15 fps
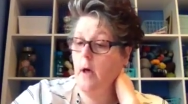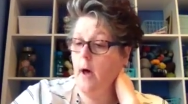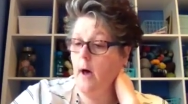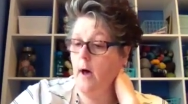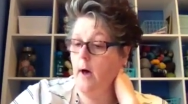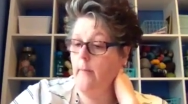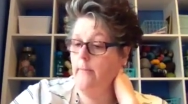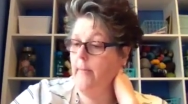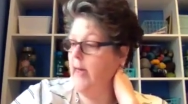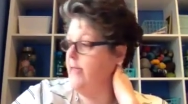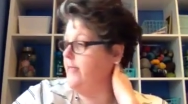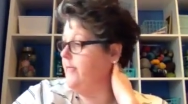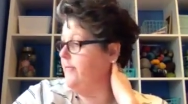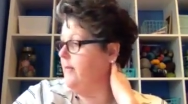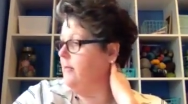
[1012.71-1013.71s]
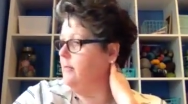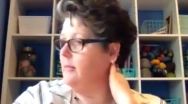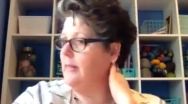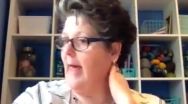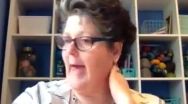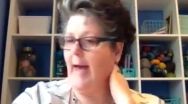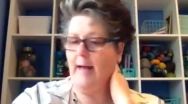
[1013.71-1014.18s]
And then the
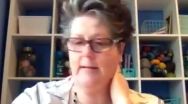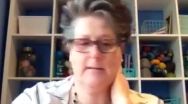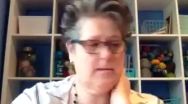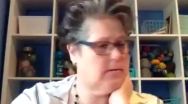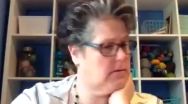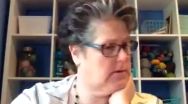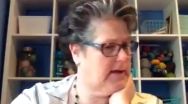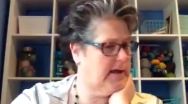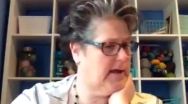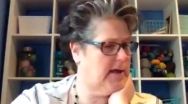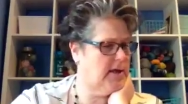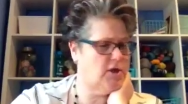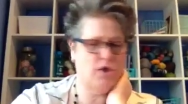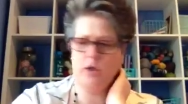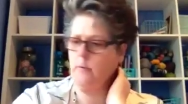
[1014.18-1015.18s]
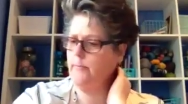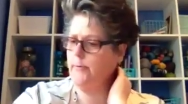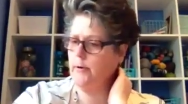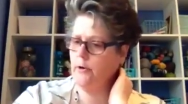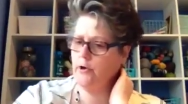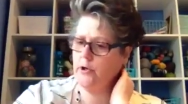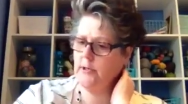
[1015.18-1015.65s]
last kitchen
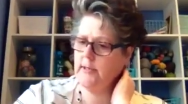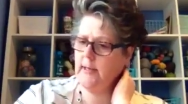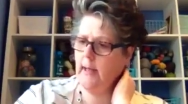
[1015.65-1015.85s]
purchase,